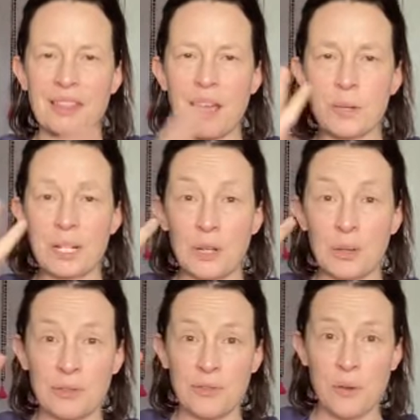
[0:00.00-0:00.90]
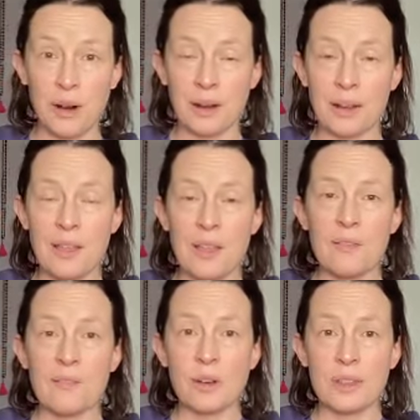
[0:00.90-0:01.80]
Now we're going to go to 4.
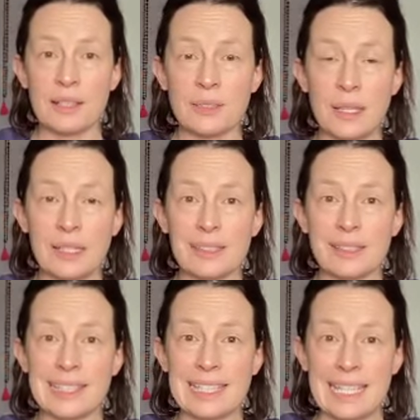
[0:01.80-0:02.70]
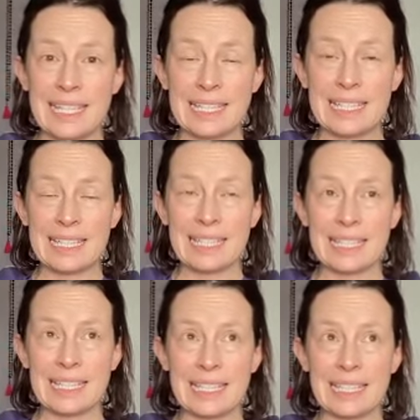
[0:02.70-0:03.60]
4 things we can see.
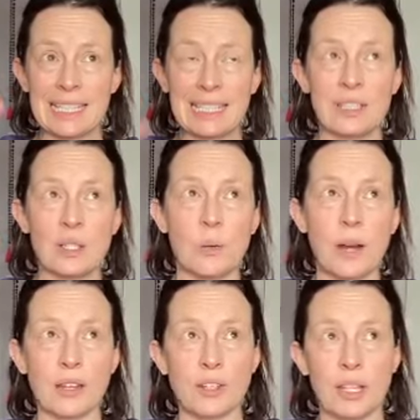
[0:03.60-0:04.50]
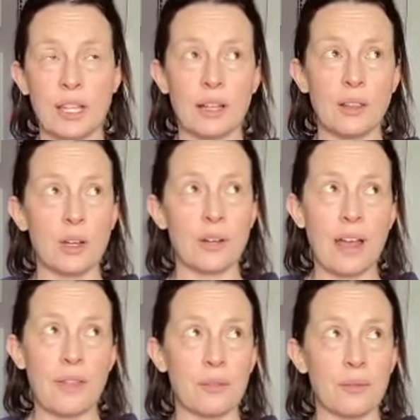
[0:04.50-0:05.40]
So we're actually going to look
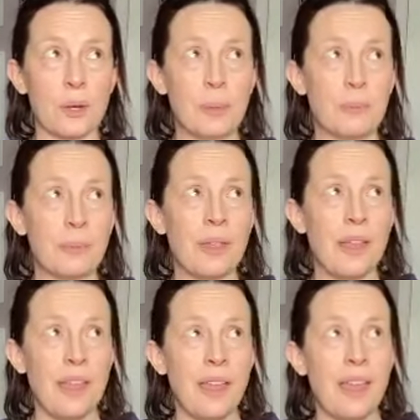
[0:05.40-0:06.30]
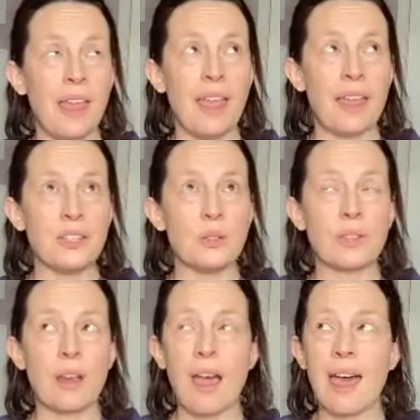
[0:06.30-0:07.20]
around the room and
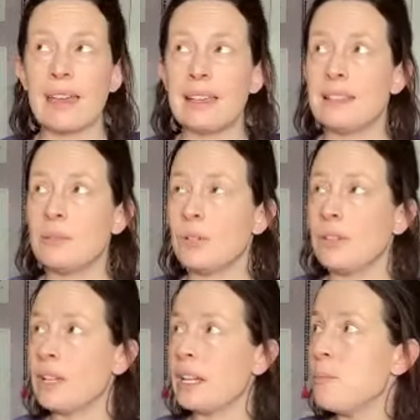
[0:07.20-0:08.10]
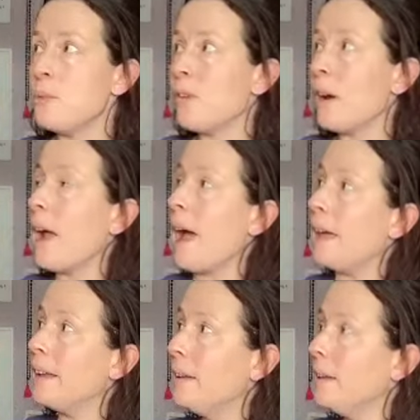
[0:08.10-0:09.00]
use our eyes, and we're even going to move our
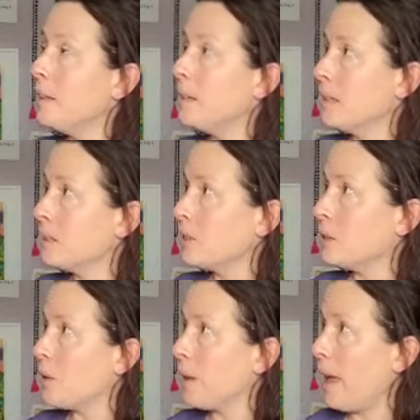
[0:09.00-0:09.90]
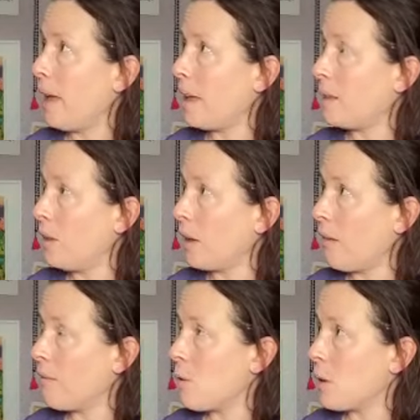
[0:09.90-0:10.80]
head to locate and look
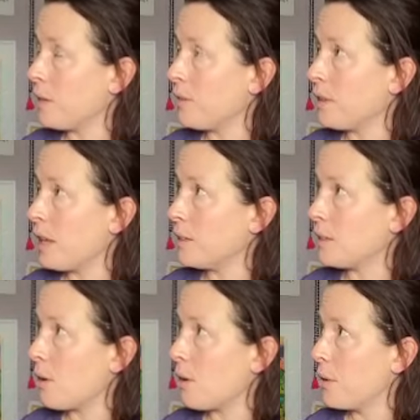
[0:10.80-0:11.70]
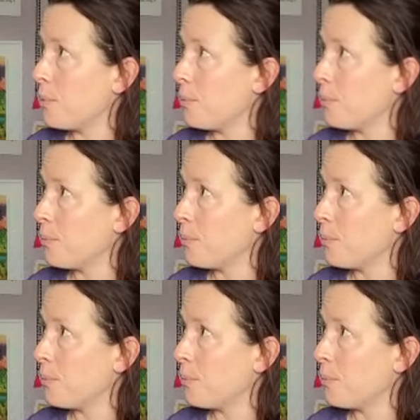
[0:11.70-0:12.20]
at 4 different things in our room.